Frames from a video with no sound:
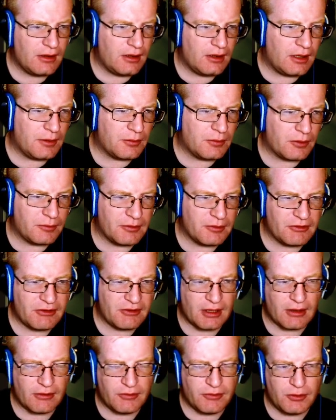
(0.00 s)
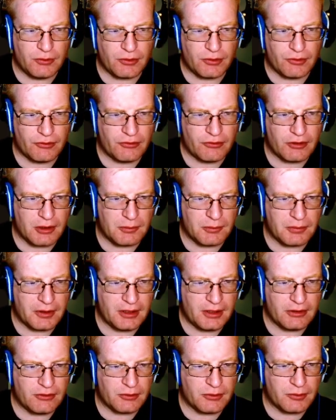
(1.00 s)
Improvements take a few turns to
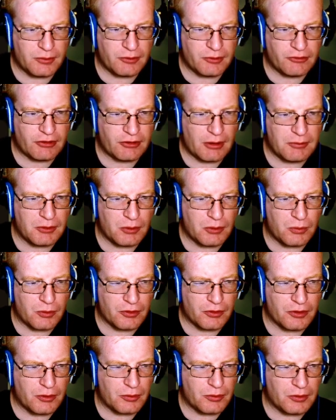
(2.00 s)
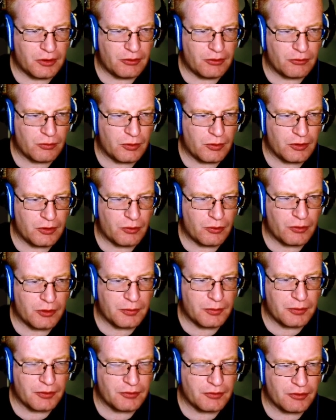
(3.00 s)
complete, during which time your worker will use 1 order
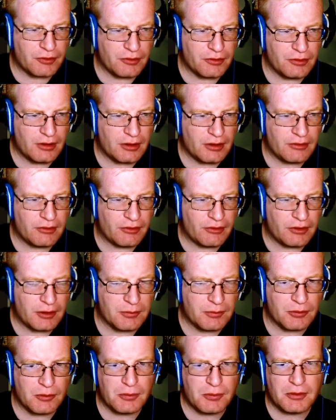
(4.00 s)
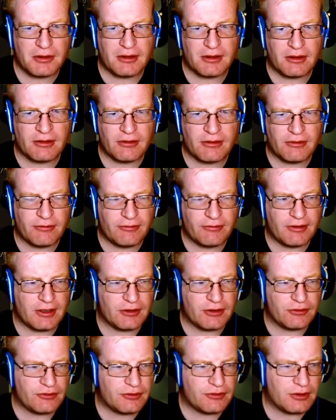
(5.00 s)
per turn until the improvement is
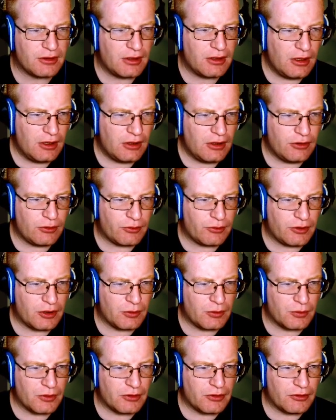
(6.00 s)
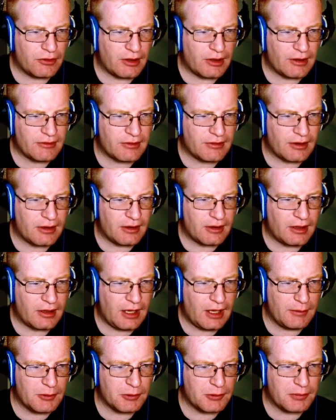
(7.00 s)
finished. Note that your worker has a
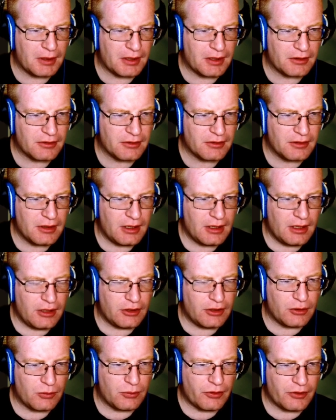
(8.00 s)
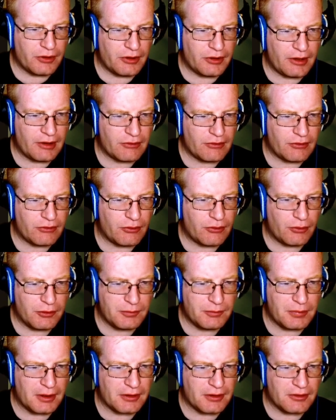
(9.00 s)
hammer banner, your warrior has a
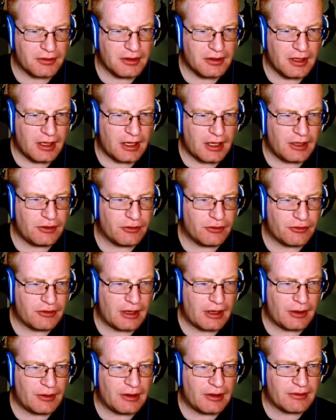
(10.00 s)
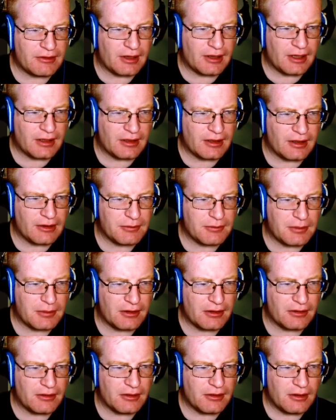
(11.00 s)
sword banner, and your scout has an eyeglass
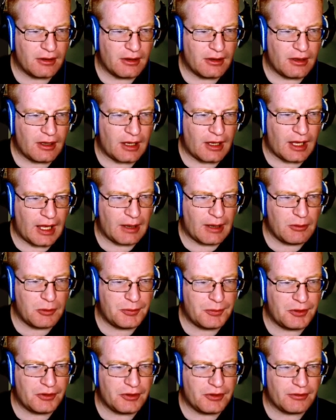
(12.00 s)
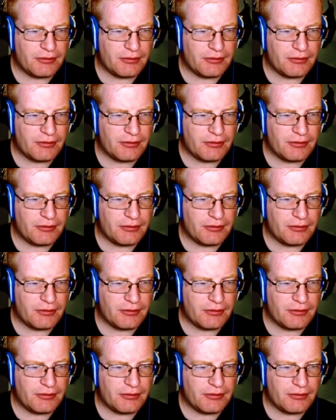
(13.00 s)
banner. I will build a